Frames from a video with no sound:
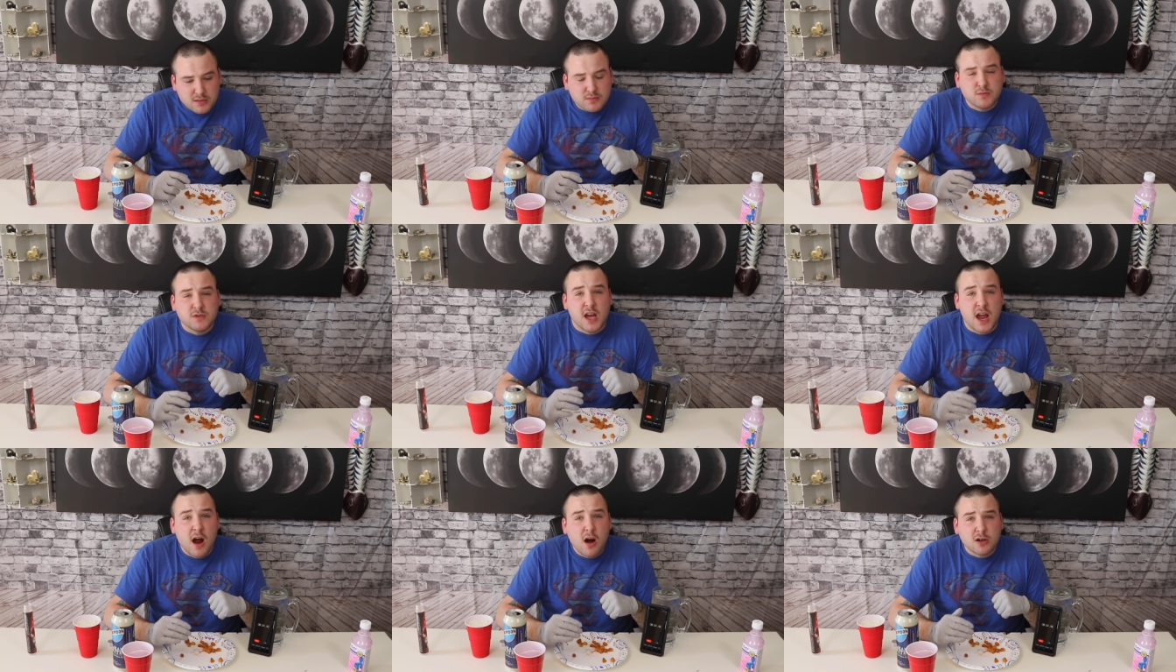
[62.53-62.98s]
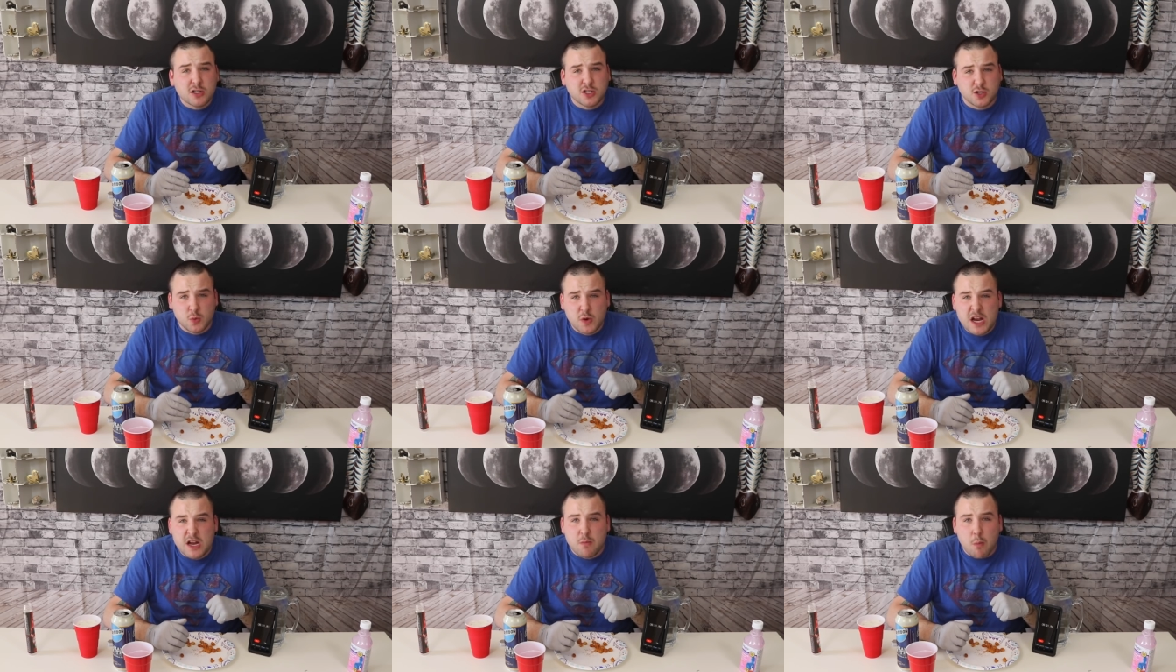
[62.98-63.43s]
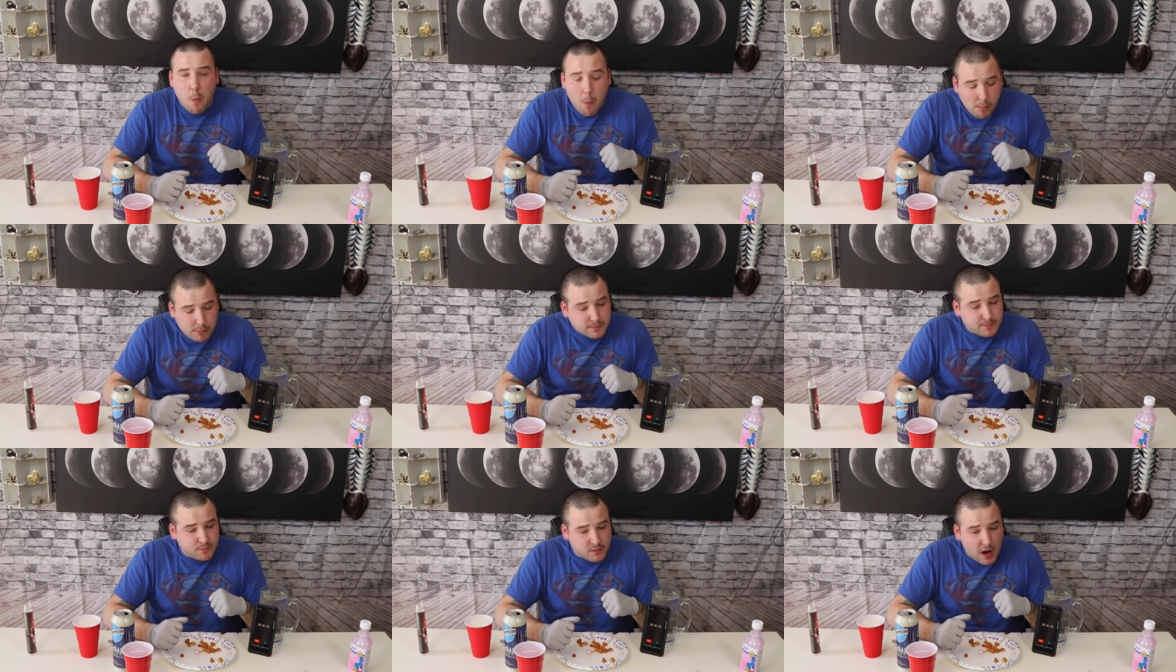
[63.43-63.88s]
They are sweet.
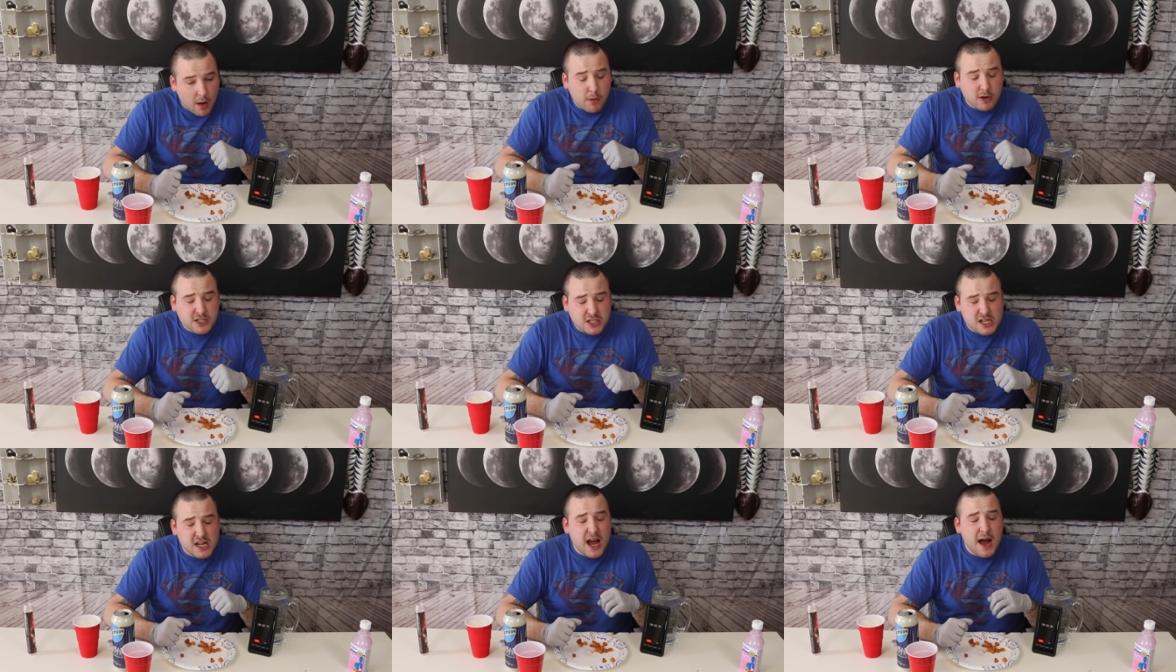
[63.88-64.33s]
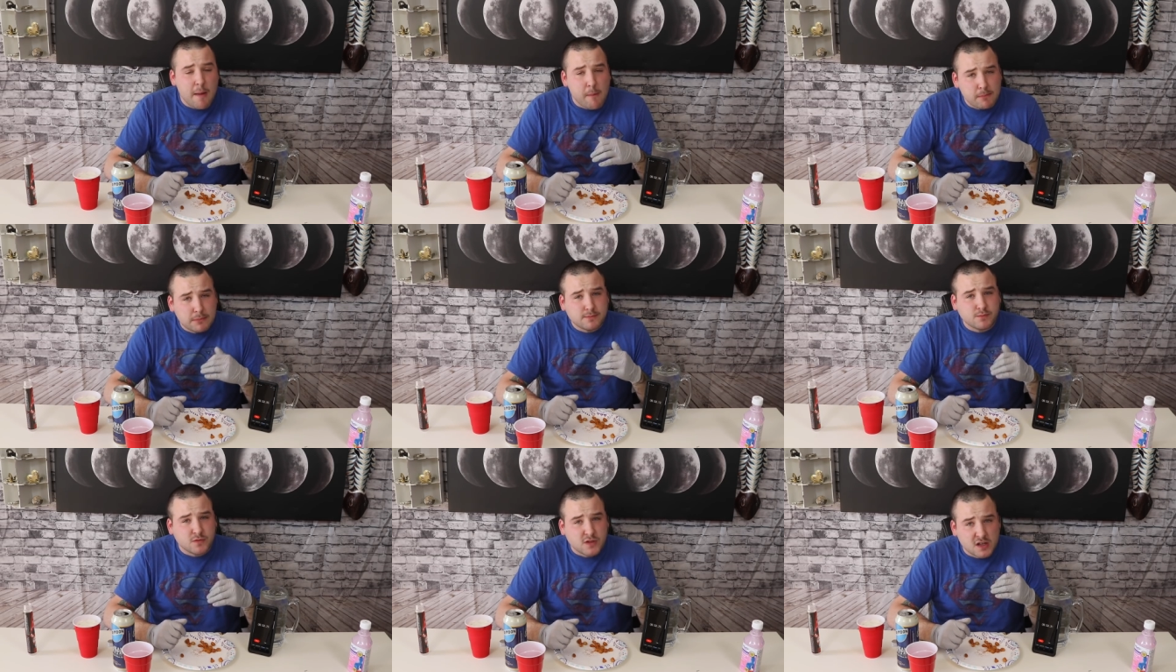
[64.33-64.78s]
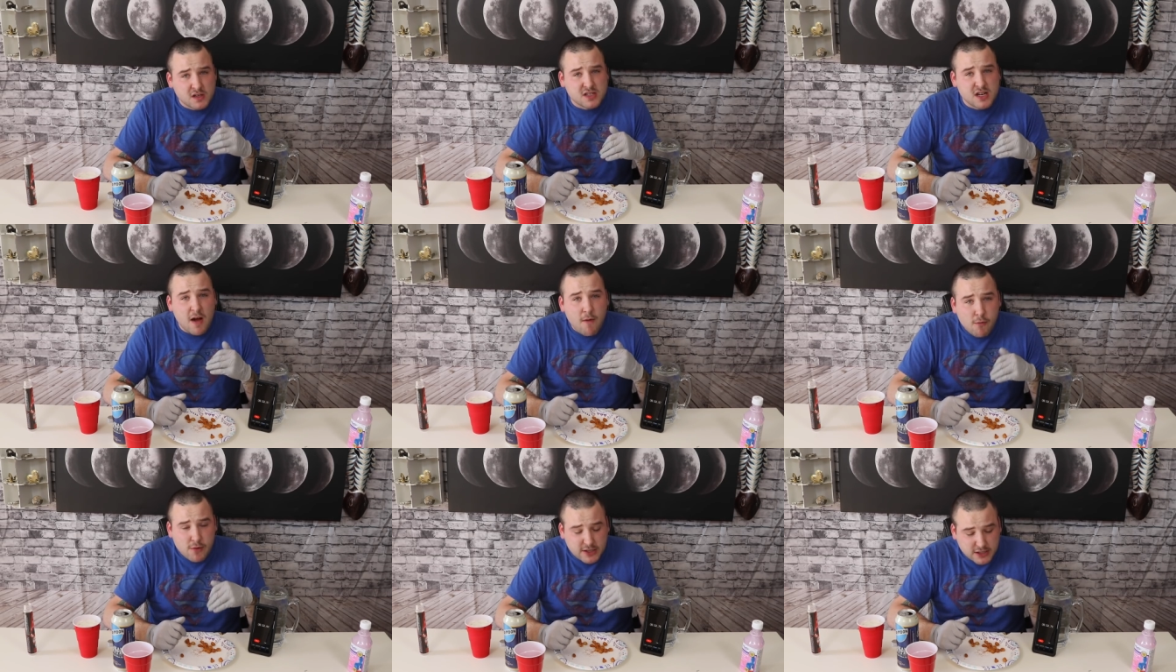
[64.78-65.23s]
I will say that. There's
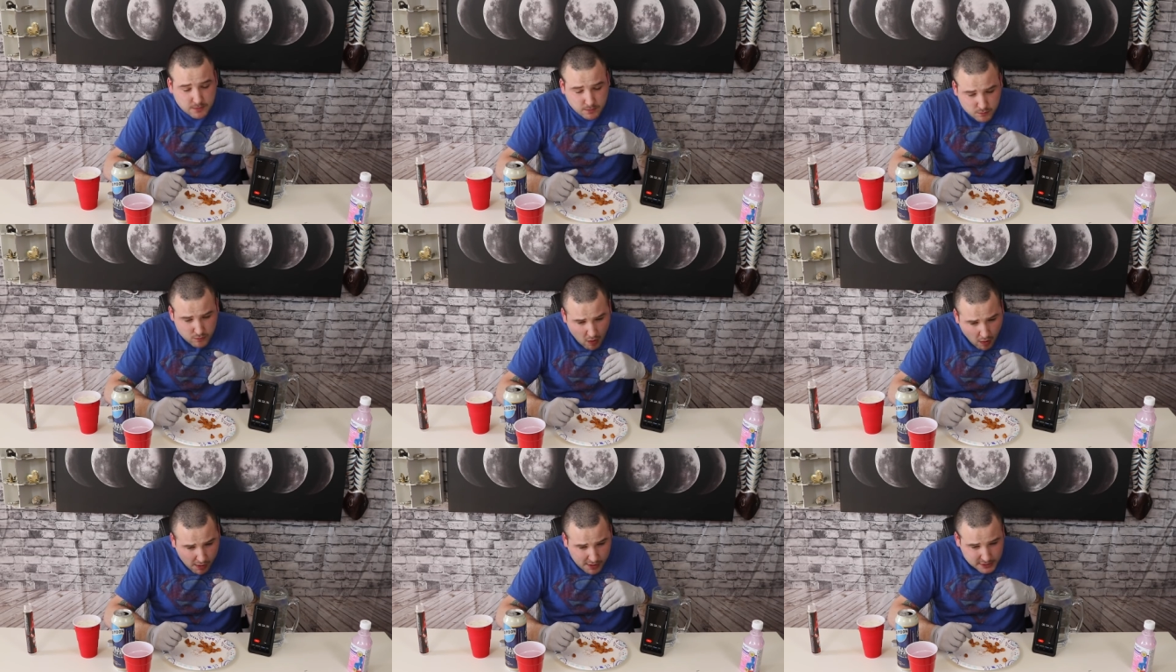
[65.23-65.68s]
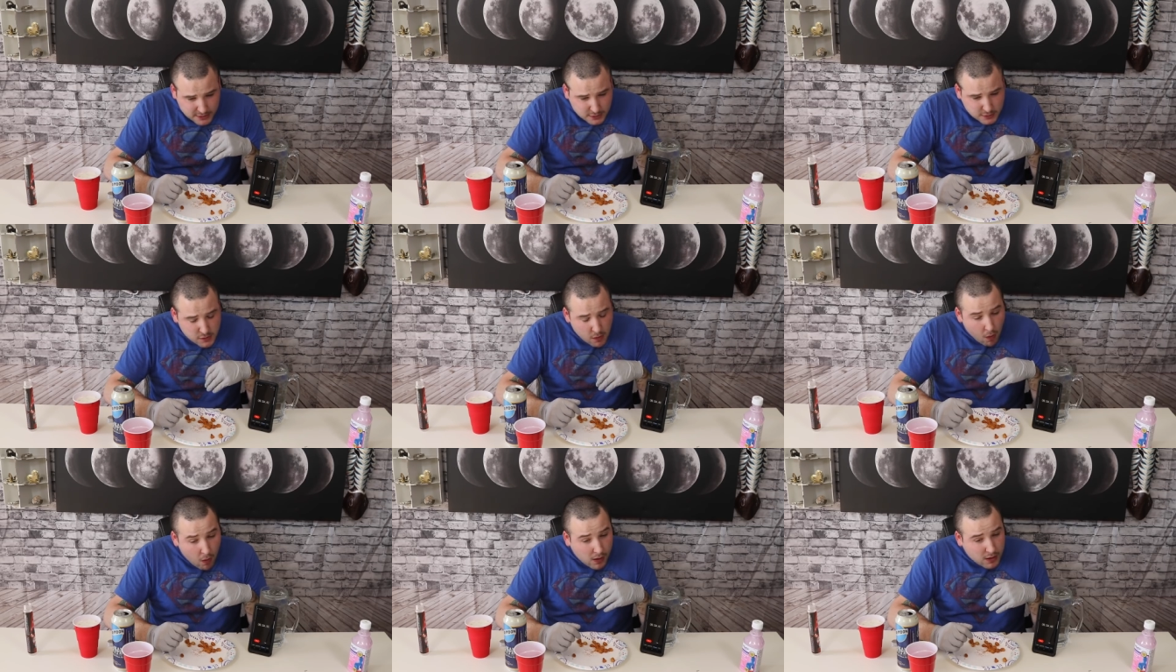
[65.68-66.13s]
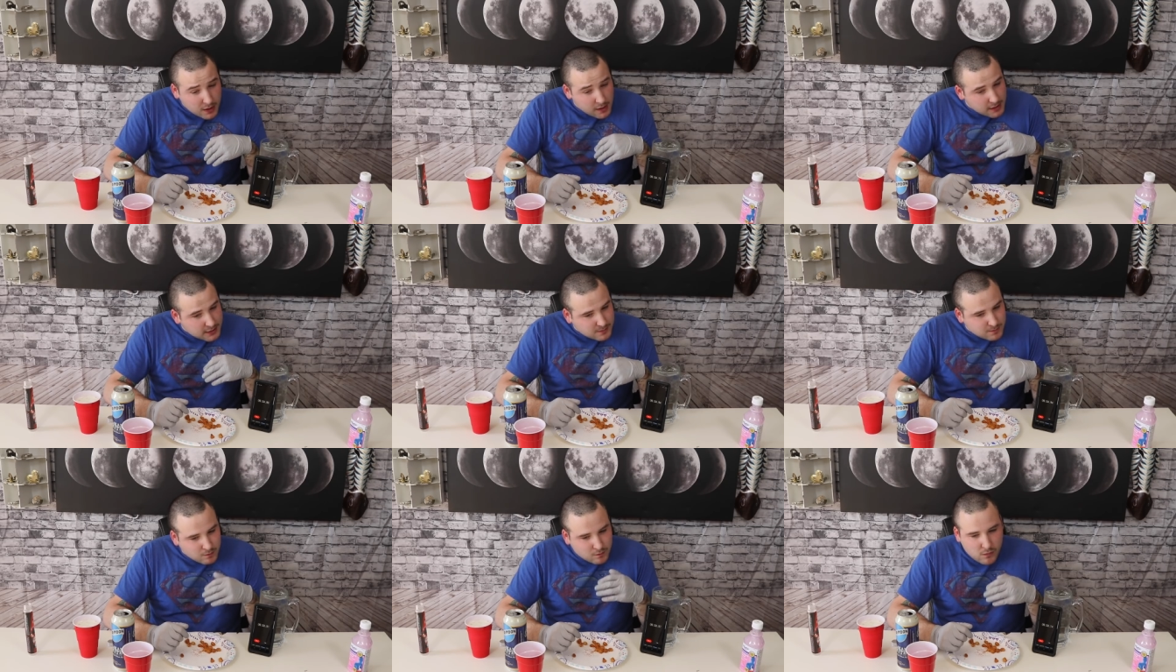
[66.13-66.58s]
definitely
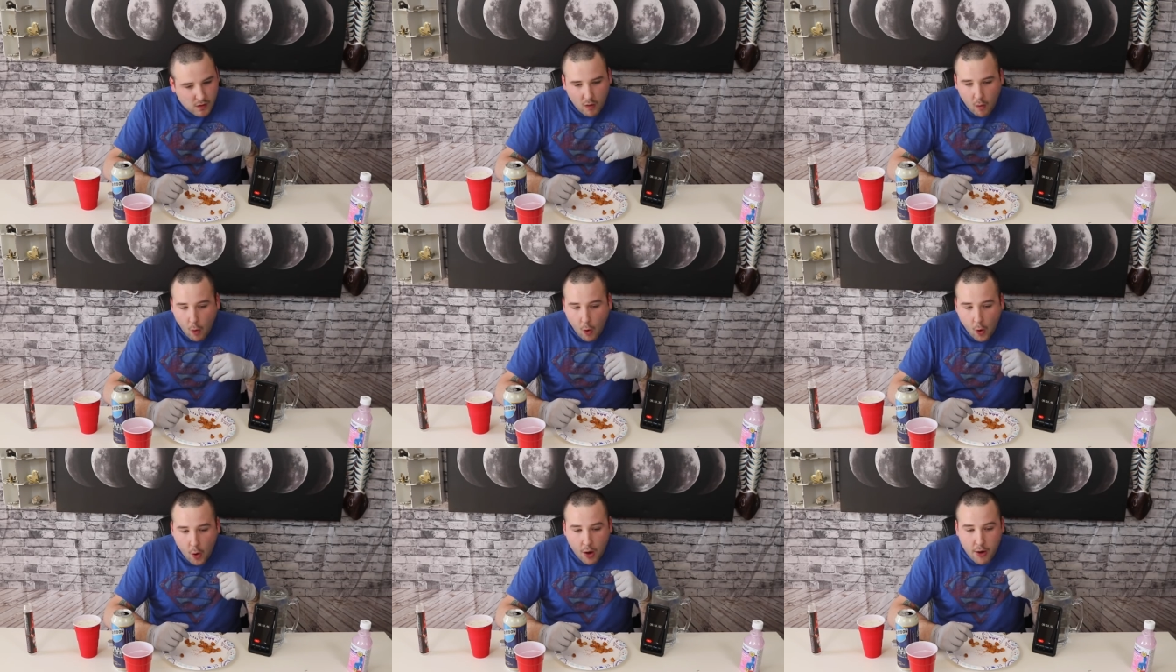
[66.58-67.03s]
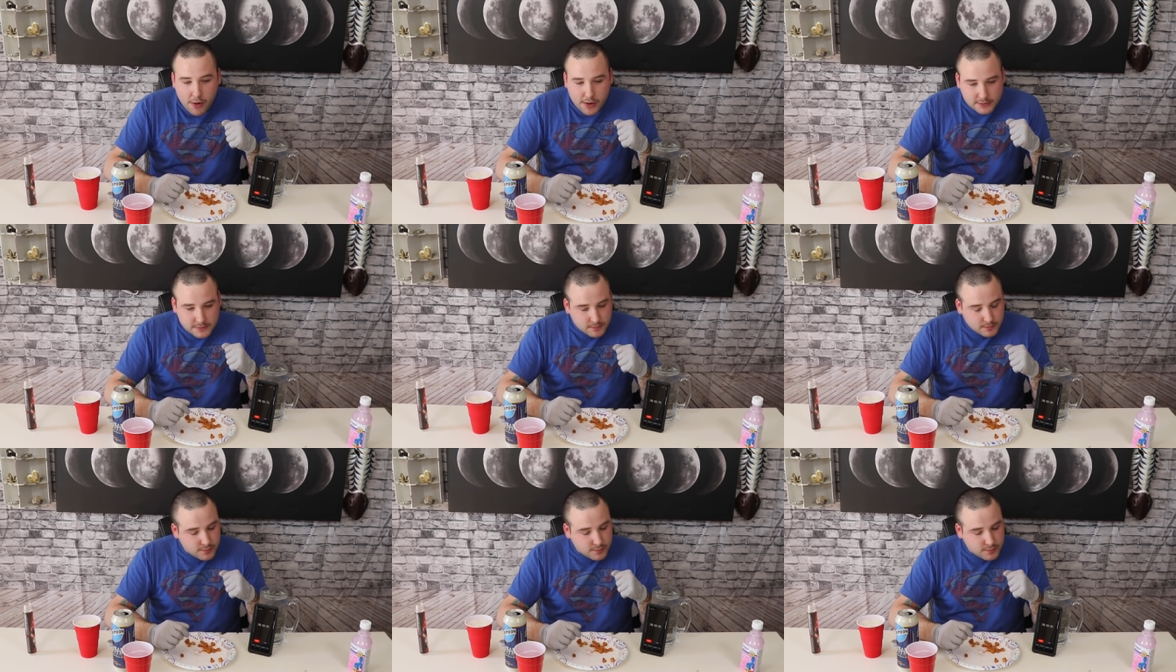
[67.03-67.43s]
whew,